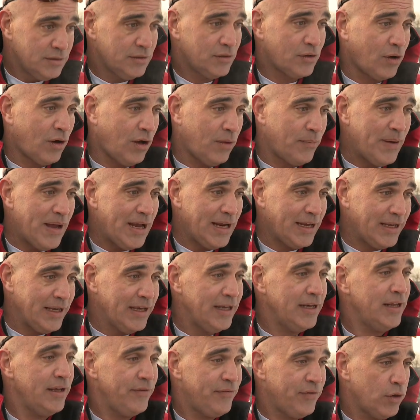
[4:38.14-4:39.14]
Crawl back
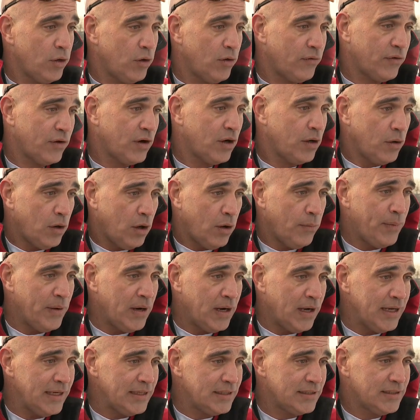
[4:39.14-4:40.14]
in if you're over open
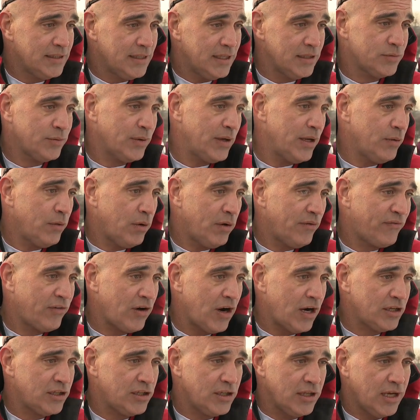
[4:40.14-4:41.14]
ice. This way, you won't
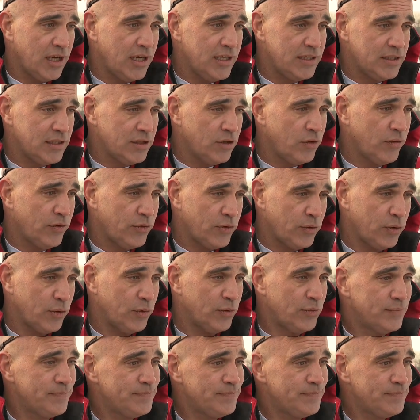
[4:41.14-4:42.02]
fracture the ice and go through.